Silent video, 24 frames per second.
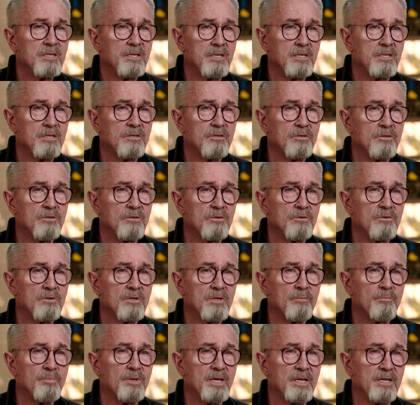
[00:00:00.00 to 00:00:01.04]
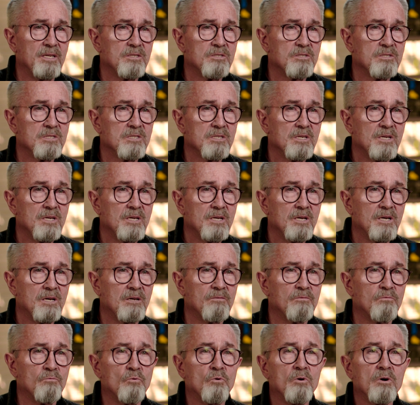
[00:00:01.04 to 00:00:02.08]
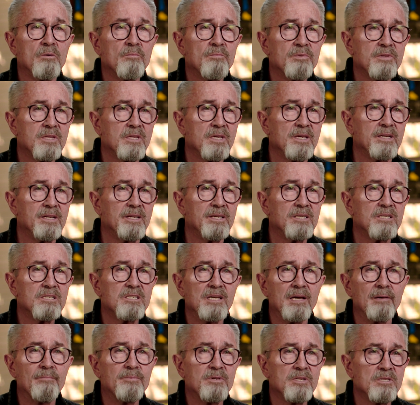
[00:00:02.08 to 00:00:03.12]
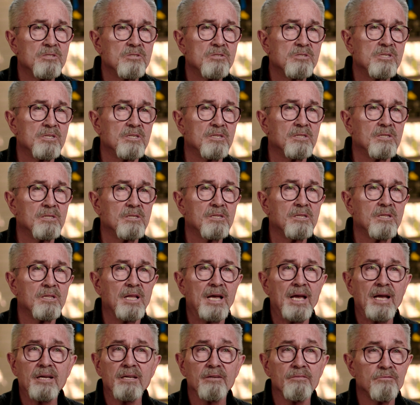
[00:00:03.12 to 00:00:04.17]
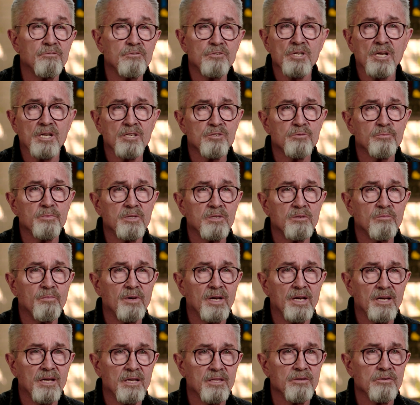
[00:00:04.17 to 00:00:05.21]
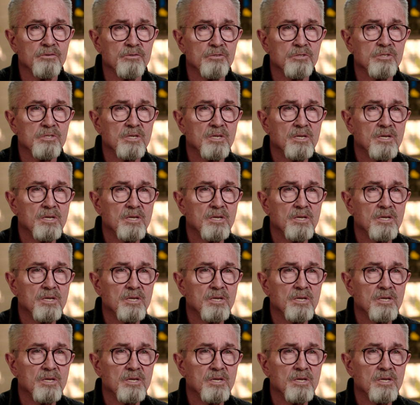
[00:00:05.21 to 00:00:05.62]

into a place of warmth and acceptance and lack of judgment by others.